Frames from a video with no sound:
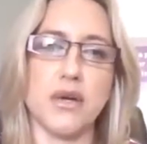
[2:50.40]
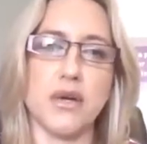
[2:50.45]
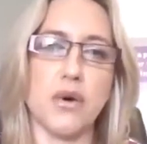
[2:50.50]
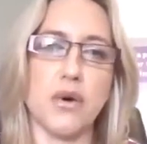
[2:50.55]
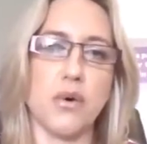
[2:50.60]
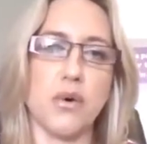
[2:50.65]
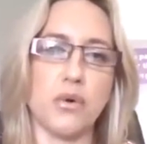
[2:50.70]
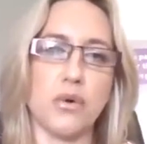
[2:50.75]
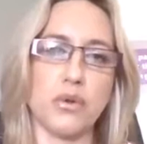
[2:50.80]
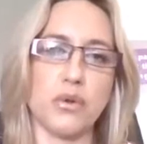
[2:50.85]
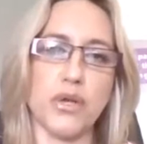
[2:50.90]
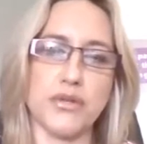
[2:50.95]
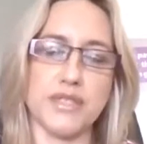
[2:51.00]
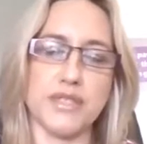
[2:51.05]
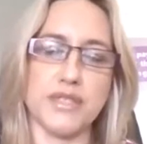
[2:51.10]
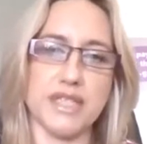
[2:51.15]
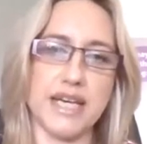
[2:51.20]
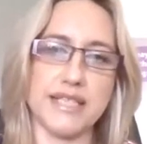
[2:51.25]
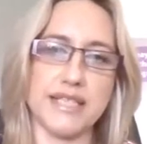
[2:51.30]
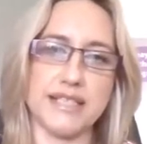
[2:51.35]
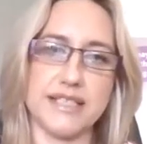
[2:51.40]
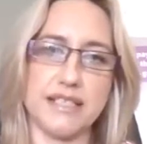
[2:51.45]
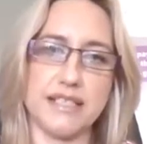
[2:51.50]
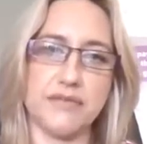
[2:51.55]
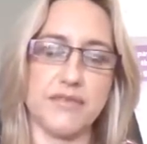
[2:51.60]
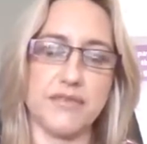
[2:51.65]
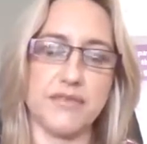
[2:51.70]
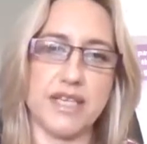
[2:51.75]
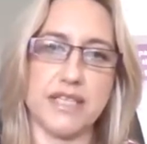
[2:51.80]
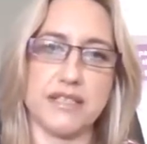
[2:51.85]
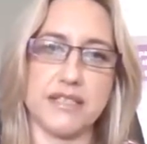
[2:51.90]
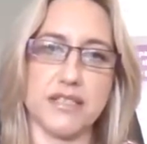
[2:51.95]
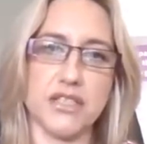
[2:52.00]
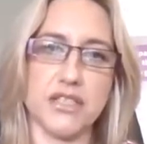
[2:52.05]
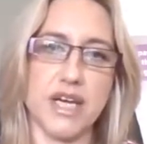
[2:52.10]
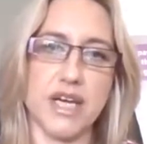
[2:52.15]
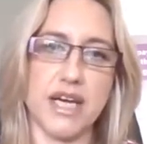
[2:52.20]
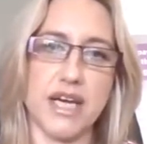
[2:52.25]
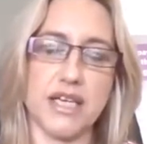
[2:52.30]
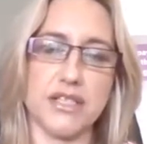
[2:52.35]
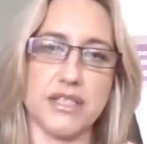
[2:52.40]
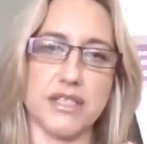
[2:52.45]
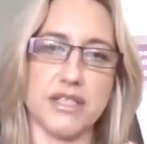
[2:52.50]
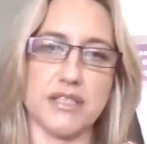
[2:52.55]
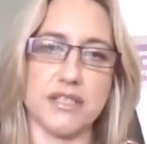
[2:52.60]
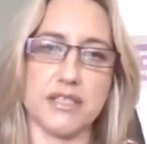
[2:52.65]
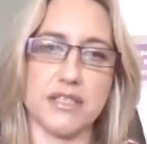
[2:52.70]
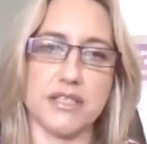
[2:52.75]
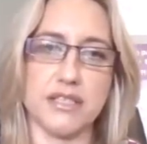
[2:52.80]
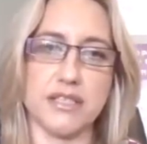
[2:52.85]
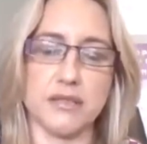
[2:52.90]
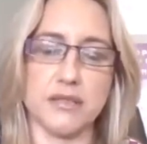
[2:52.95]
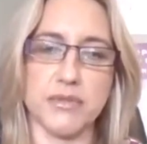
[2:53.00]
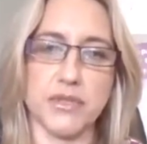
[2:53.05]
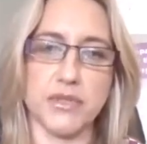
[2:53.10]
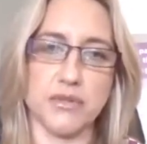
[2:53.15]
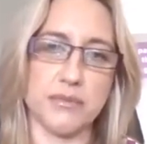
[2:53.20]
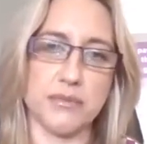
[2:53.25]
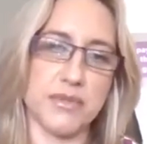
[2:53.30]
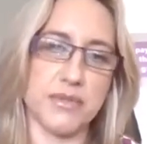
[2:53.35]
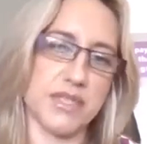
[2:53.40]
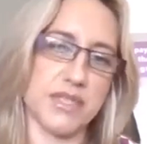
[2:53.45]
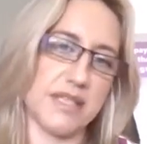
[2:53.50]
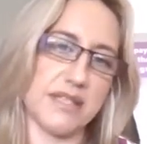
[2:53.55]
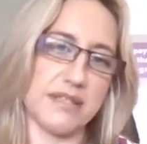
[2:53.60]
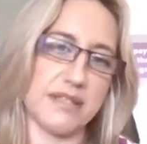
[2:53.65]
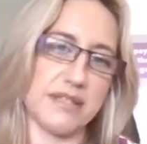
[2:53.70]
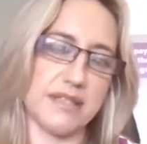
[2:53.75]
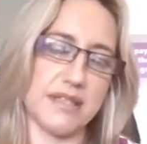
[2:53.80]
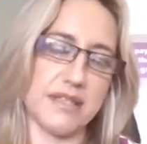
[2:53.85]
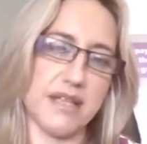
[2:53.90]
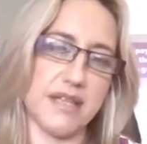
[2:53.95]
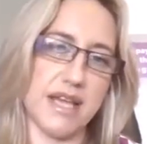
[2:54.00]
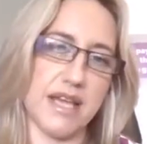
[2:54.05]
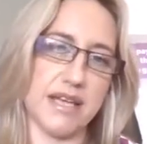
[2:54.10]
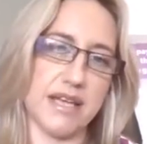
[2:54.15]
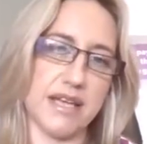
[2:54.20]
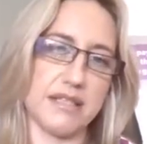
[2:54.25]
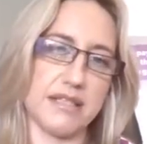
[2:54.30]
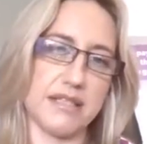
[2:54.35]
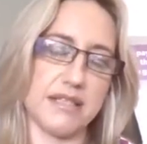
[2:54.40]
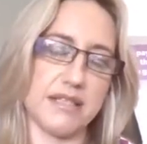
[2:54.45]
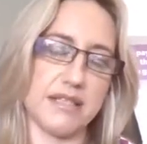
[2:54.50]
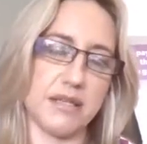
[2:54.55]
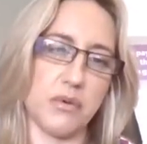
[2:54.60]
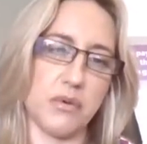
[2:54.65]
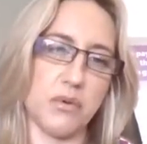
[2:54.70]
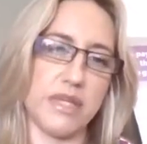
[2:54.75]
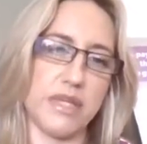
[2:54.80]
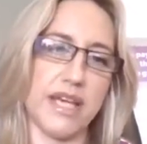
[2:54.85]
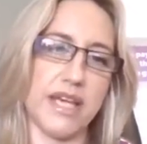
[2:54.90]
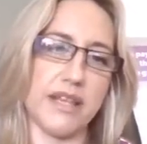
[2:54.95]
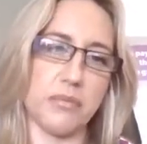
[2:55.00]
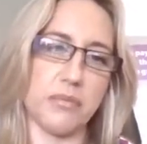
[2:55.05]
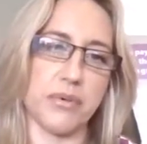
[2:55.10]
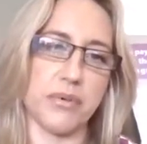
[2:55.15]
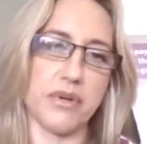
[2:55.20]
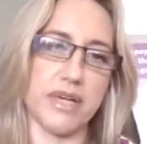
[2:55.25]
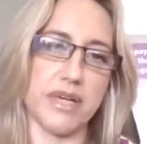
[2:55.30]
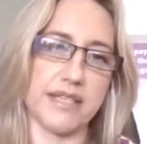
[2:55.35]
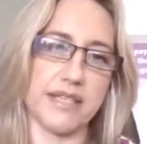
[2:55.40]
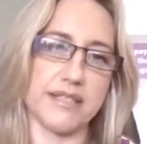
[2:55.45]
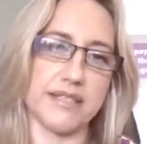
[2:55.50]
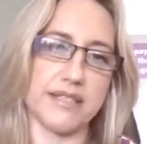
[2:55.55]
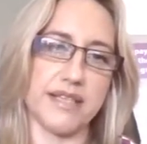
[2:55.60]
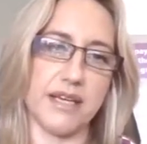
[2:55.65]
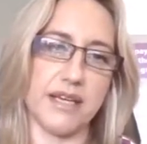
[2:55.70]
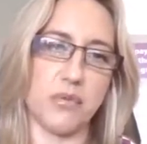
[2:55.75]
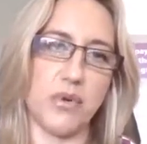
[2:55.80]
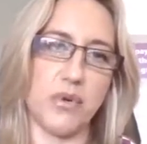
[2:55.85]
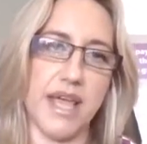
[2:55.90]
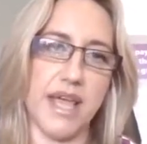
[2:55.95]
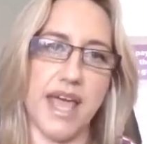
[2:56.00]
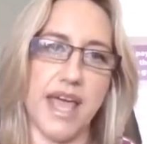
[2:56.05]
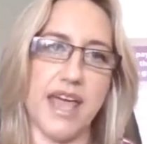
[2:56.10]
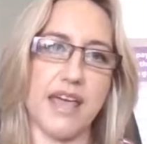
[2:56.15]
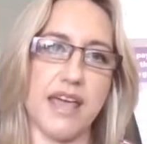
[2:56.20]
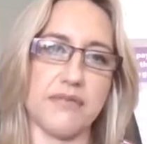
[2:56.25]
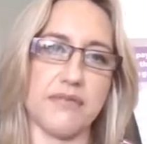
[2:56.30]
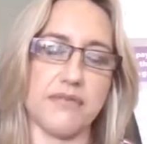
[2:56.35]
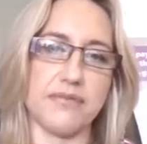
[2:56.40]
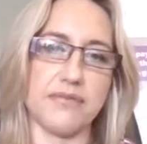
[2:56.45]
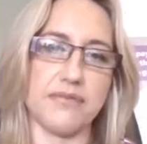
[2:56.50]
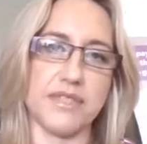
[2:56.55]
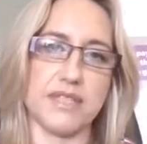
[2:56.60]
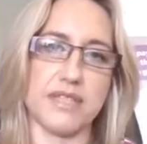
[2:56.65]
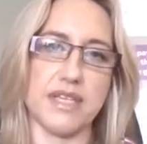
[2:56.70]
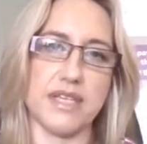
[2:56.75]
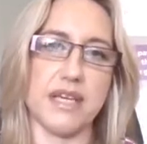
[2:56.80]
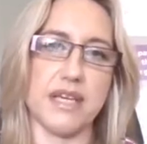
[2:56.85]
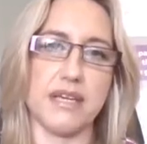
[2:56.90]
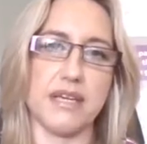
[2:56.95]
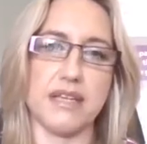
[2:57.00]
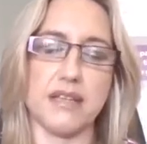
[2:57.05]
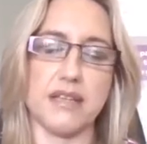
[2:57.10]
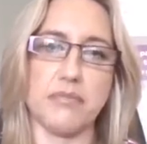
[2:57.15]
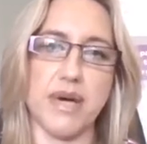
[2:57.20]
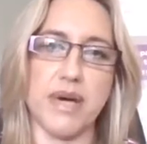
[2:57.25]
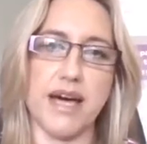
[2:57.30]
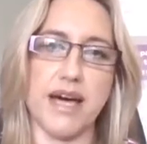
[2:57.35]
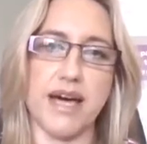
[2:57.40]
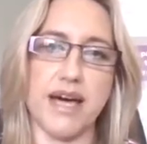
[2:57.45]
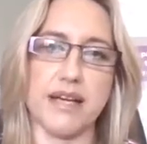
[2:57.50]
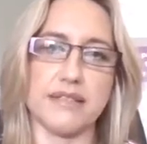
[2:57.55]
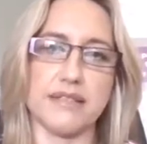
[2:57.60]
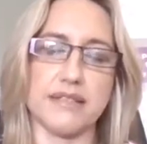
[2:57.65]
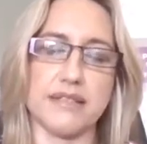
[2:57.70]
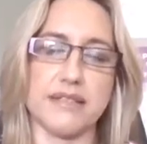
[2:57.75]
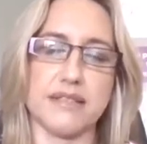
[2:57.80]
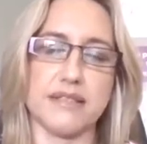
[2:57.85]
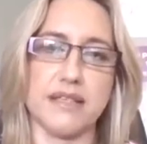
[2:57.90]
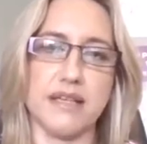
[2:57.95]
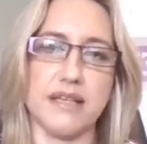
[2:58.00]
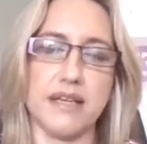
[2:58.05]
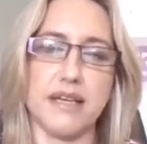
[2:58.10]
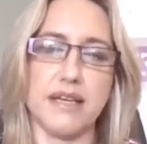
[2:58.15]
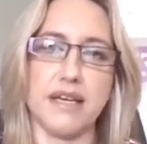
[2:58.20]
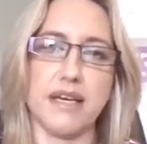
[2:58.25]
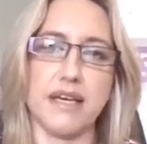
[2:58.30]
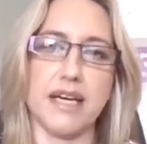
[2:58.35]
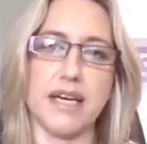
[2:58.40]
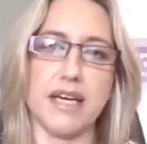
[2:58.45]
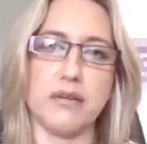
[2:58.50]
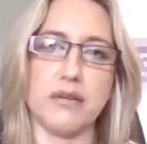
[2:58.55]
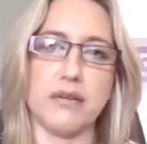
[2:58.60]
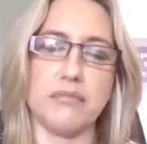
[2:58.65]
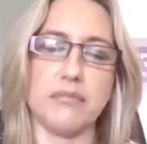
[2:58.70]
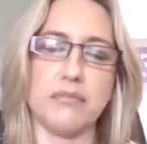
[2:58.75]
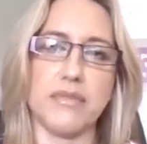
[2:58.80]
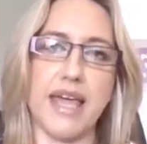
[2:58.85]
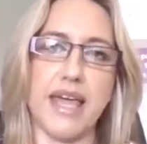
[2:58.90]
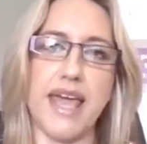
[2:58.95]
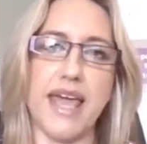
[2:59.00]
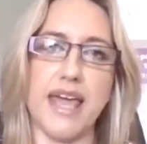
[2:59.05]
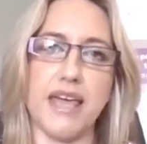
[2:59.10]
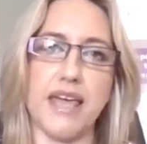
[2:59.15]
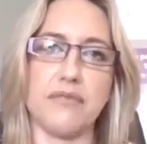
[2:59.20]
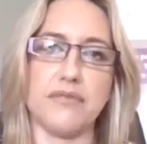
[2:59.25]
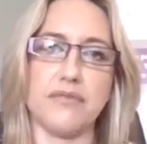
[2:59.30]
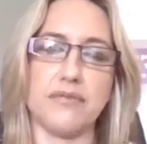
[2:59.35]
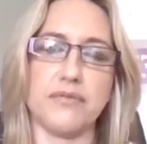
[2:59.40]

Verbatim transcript: all those nasty fees and charges and subscriptions that all the other products that we have seen in the past um, have